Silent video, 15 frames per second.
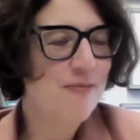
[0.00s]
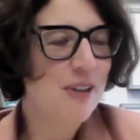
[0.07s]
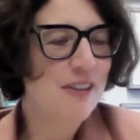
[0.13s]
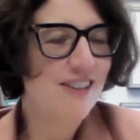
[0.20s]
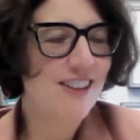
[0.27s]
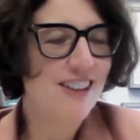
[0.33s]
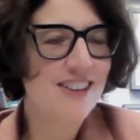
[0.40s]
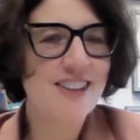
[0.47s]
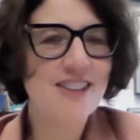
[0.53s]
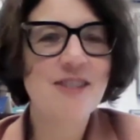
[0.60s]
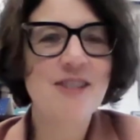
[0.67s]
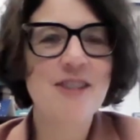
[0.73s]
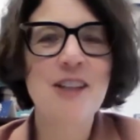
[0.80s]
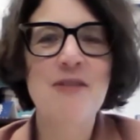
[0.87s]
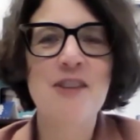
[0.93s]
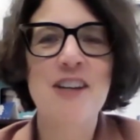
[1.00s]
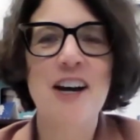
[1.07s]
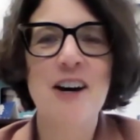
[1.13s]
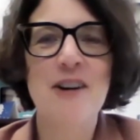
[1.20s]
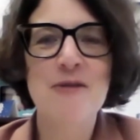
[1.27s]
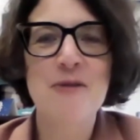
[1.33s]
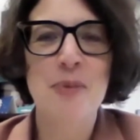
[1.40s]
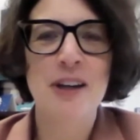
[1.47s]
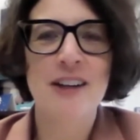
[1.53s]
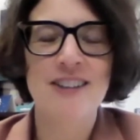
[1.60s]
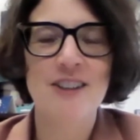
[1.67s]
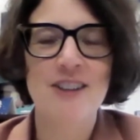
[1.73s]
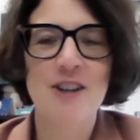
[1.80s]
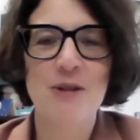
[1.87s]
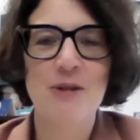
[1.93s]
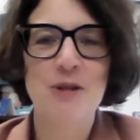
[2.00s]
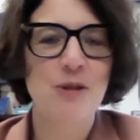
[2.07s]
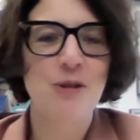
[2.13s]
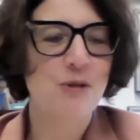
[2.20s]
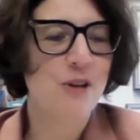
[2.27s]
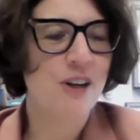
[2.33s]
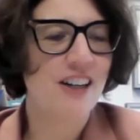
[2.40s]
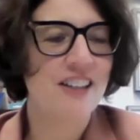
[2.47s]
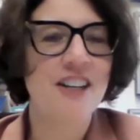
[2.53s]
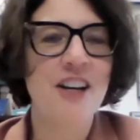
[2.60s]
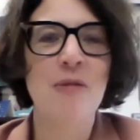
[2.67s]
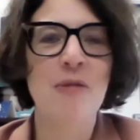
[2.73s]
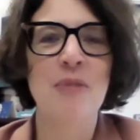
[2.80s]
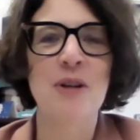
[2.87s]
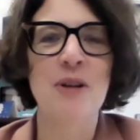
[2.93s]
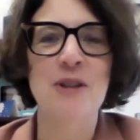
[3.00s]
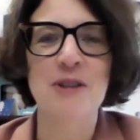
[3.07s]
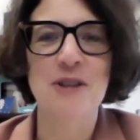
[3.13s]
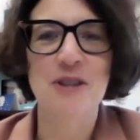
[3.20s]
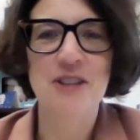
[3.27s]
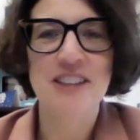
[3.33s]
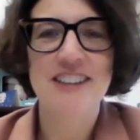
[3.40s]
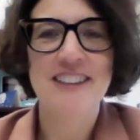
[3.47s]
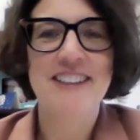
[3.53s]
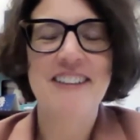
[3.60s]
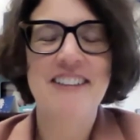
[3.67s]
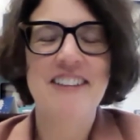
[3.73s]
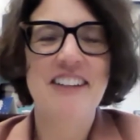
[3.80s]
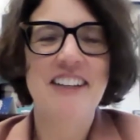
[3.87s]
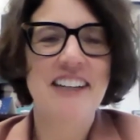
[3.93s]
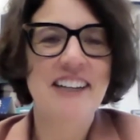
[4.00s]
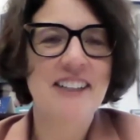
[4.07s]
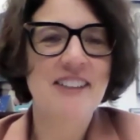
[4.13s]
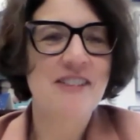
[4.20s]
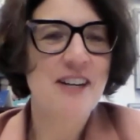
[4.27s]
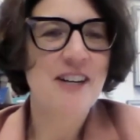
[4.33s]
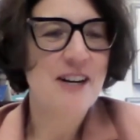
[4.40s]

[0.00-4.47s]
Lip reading: but let's leave the alphabet and go to numbers, and